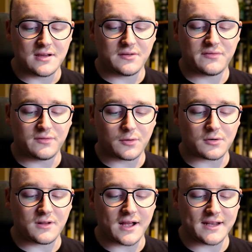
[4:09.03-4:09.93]

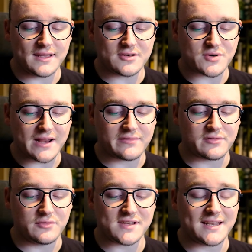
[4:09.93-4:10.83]
floral honey, dried
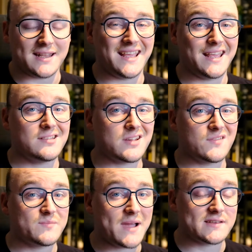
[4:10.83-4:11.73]
fruits, and a hint of
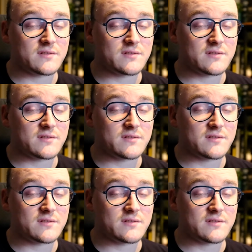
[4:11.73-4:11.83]
spice.